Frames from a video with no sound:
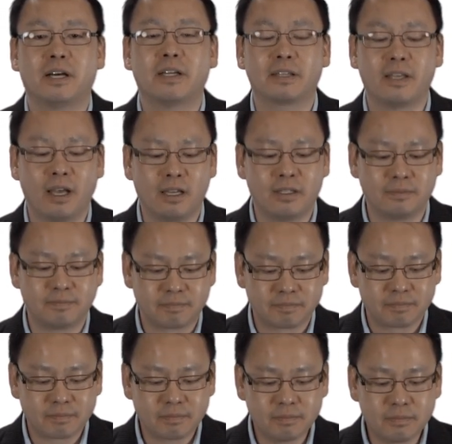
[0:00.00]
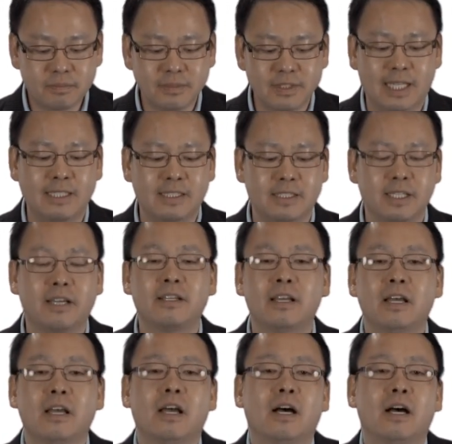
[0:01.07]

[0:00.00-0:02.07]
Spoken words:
Again, I said